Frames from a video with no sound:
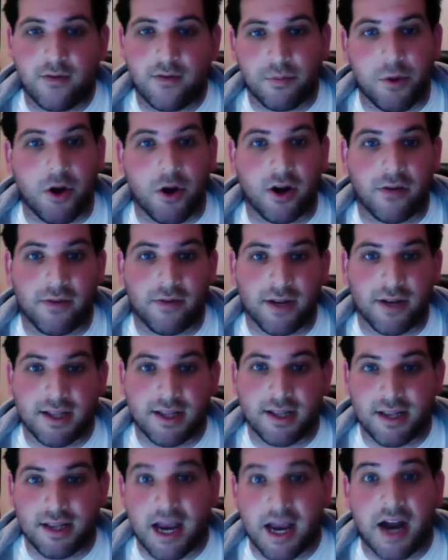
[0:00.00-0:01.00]
And part of it is
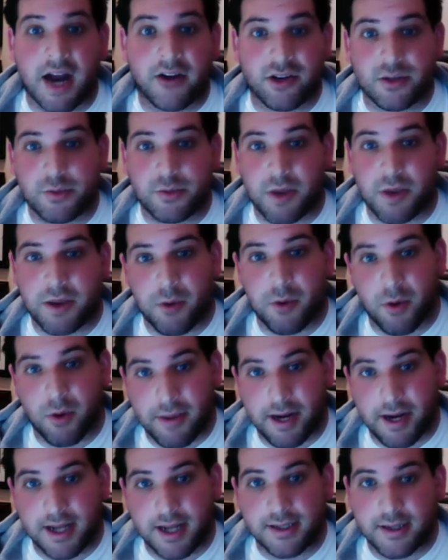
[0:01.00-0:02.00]
that DeAndre is playing more
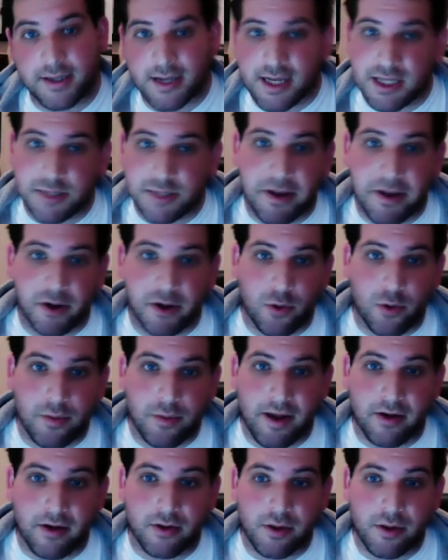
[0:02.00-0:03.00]
minutes, and he's a better
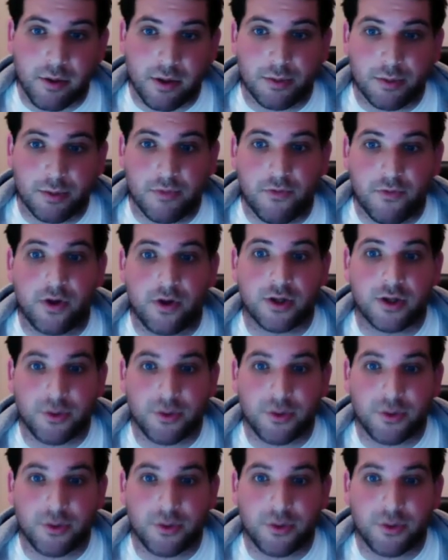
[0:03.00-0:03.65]
rebounder than he was before,